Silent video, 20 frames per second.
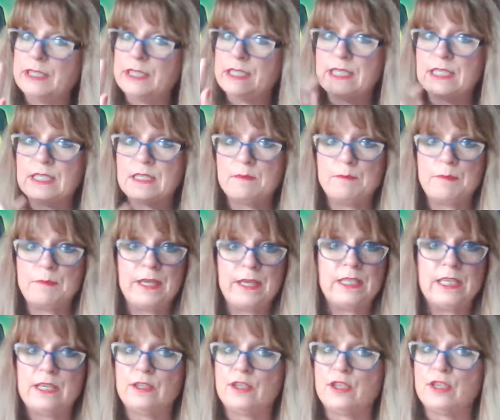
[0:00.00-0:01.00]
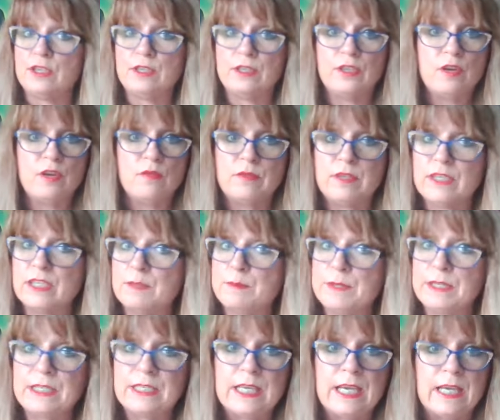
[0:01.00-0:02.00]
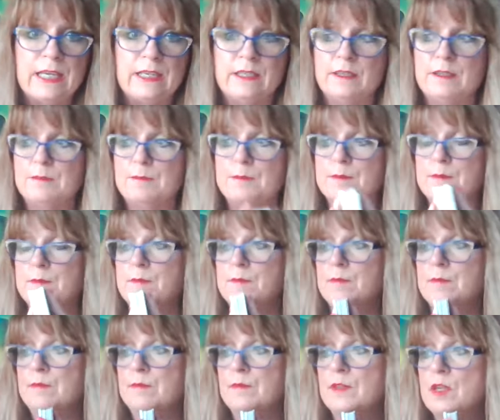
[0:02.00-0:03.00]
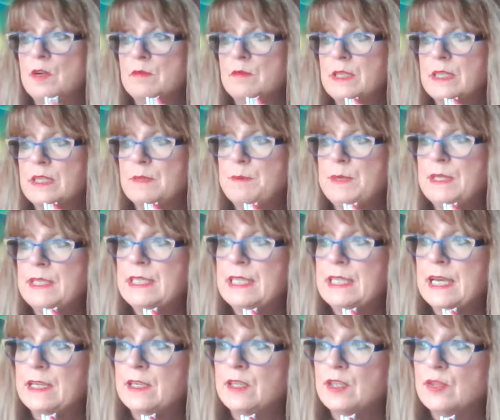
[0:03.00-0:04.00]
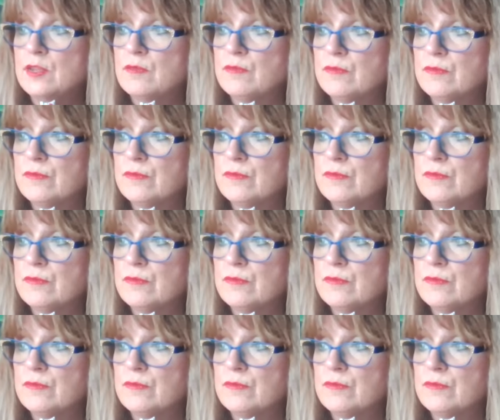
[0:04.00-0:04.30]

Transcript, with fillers: Please pay attention. Don't dismiss that. Don't dismiss that.